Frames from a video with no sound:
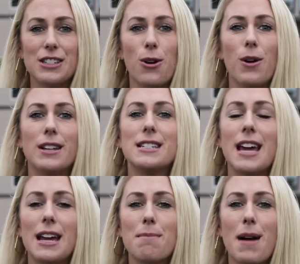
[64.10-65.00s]
is going to
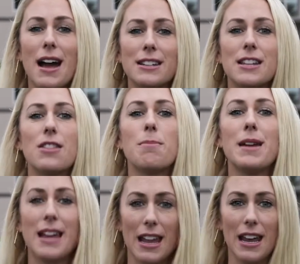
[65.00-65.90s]
take it back to the
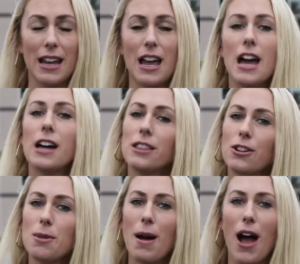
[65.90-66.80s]
beginning and
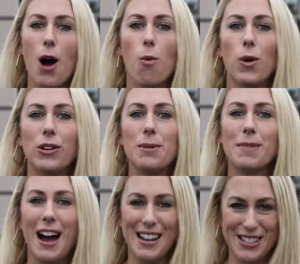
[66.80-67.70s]
learn about how William
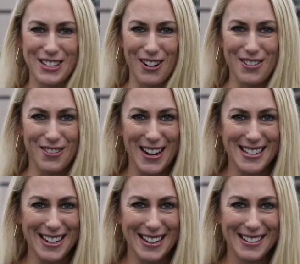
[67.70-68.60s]
got his start in
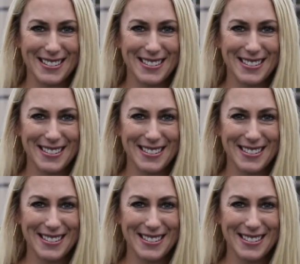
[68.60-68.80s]
racing.